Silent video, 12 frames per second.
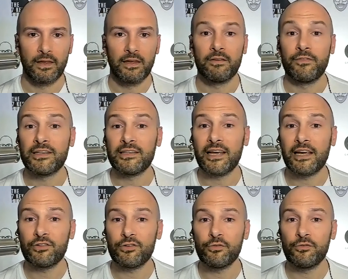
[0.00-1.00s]
If it
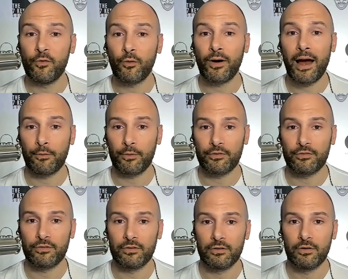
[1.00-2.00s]
takes you four
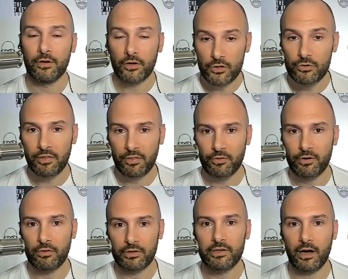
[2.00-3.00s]
hours, you get
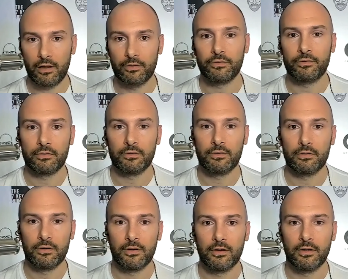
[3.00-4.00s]
$300.
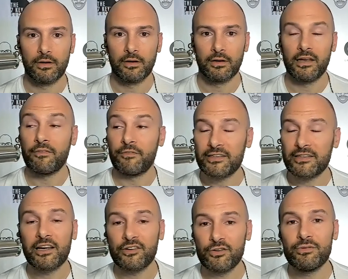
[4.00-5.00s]
Okay. If it
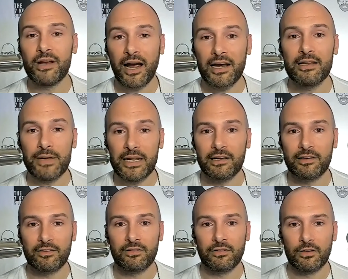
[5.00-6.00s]
takes you 90
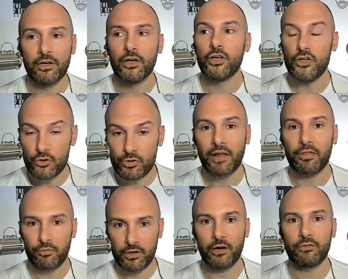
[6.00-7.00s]
minutes, you get
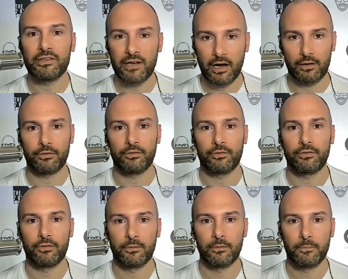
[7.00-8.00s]

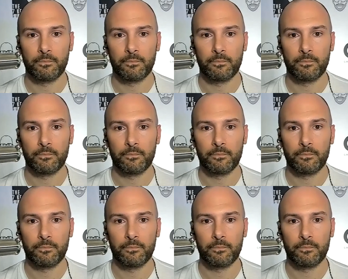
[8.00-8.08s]
$300.